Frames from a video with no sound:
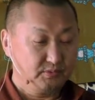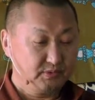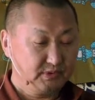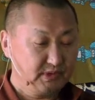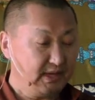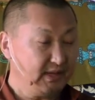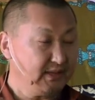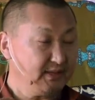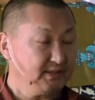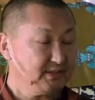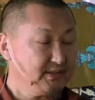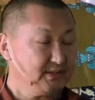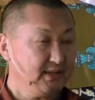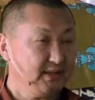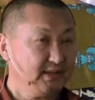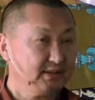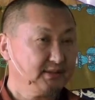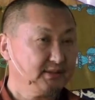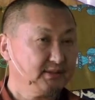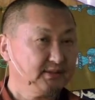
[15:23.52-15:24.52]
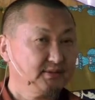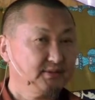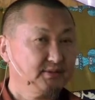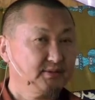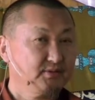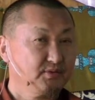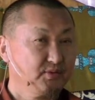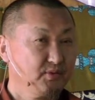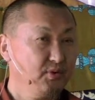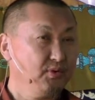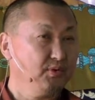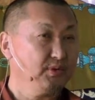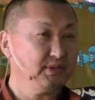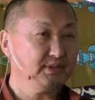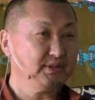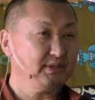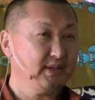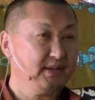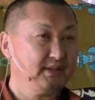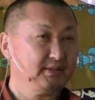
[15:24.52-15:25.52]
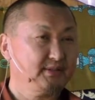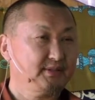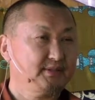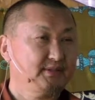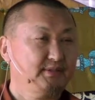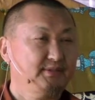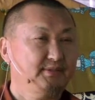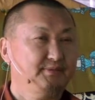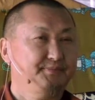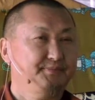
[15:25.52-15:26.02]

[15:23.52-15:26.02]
Then it's like, according that,